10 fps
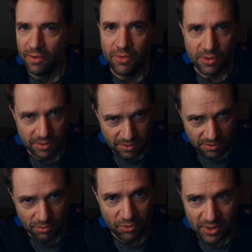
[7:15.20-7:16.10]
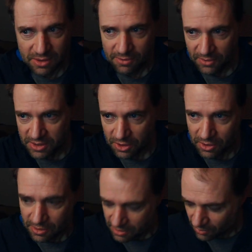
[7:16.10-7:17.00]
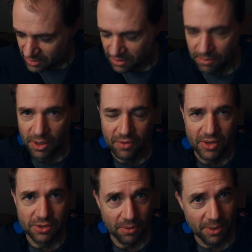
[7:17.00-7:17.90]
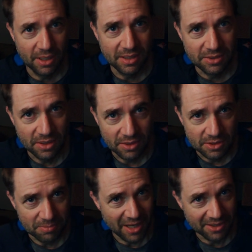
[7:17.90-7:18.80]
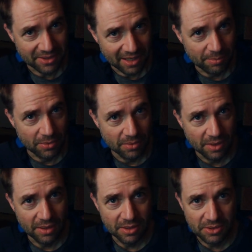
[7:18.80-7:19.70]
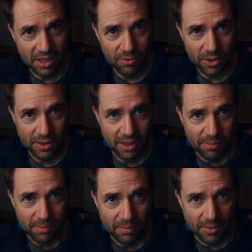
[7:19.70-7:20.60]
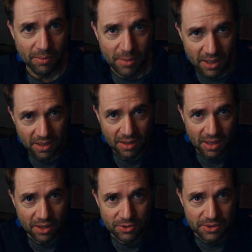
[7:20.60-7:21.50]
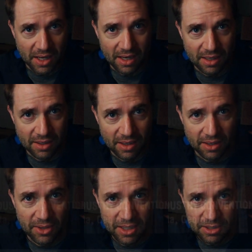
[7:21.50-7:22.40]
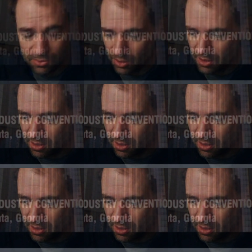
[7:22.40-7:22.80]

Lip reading: those movies features the Westin Bonaventure, but it is in Spinal Tap, in the scene where they are meeting outside. I think it's where they're